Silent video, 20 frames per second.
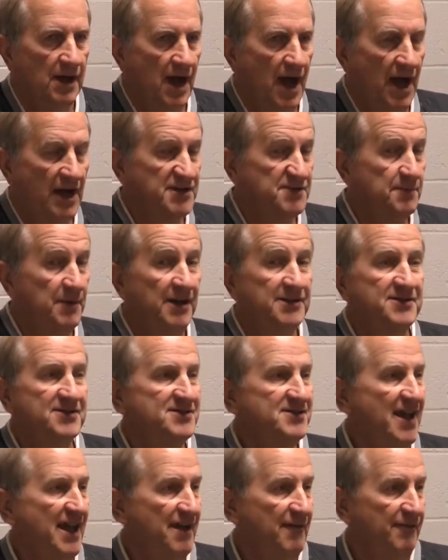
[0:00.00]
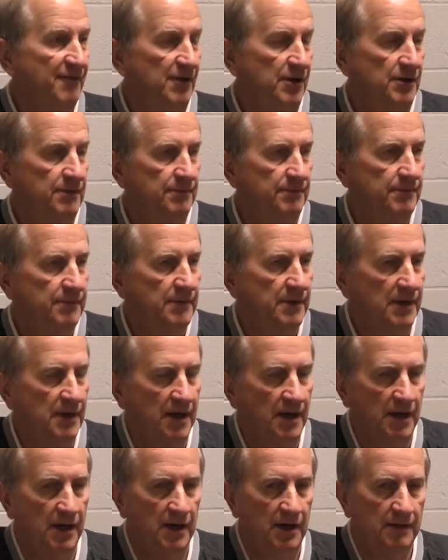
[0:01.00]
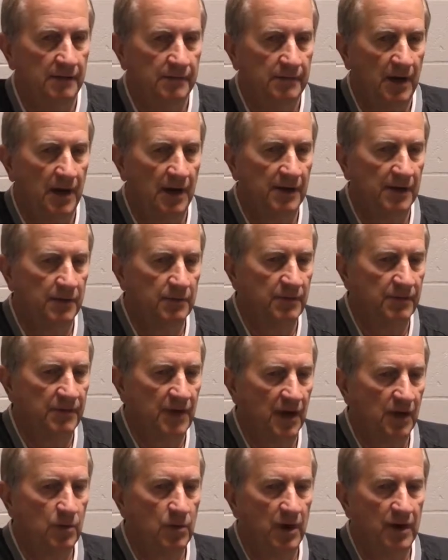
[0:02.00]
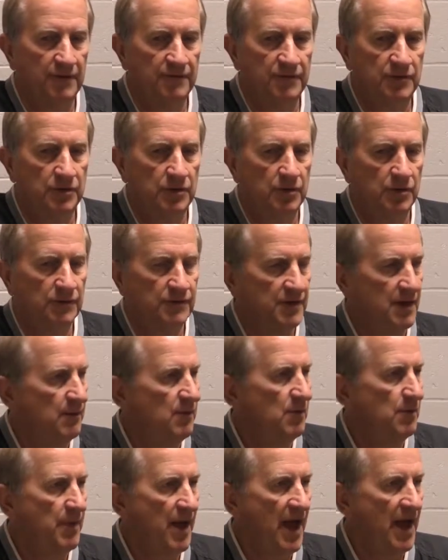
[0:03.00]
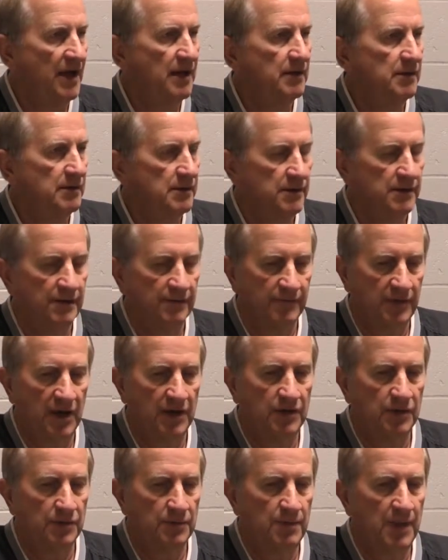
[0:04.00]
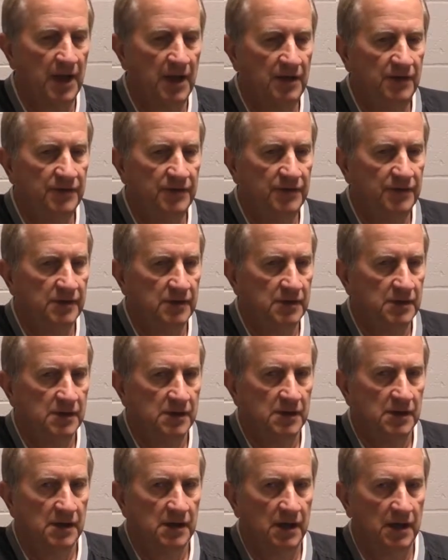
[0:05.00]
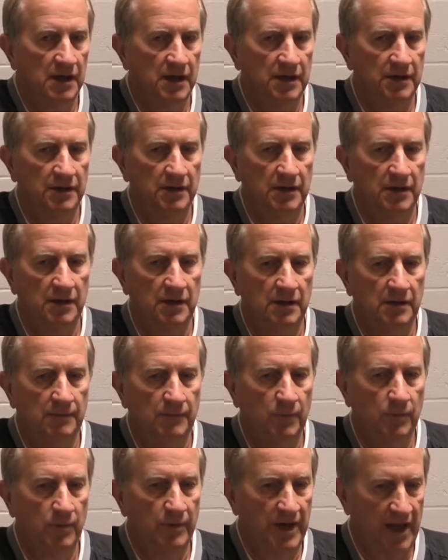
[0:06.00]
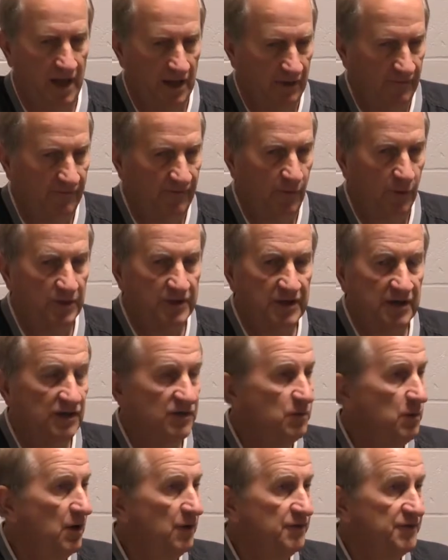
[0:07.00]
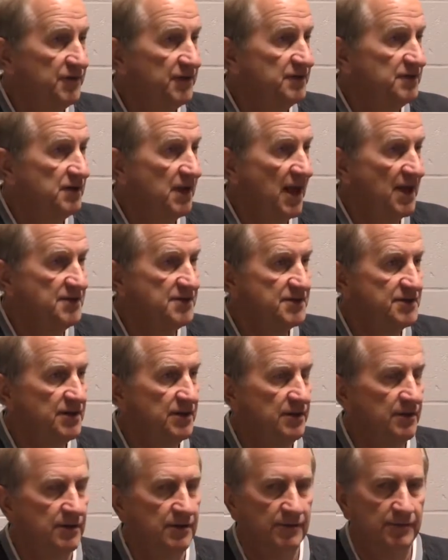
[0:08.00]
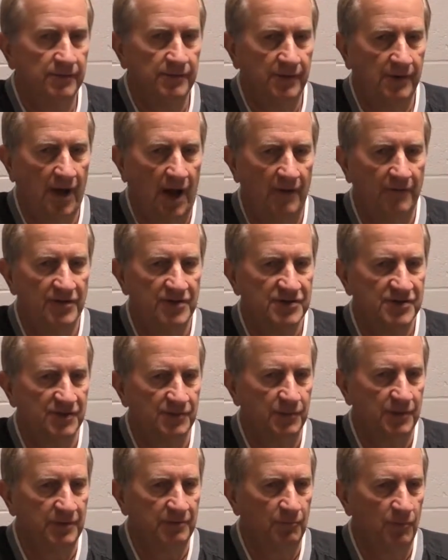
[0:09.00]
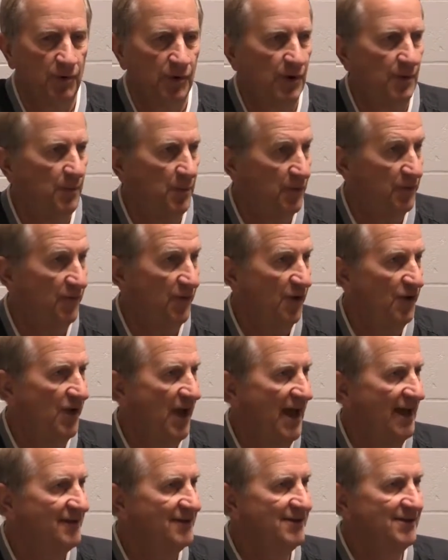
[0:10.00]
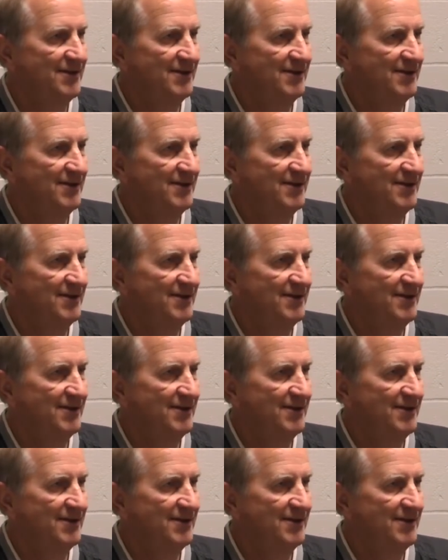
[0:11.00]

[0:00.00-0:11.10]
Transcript: I expect us to have fun. I think we've got quite a few girls coming back. They've got a good base. And we had a 14-12 season last year, and obviously we want to improve on that.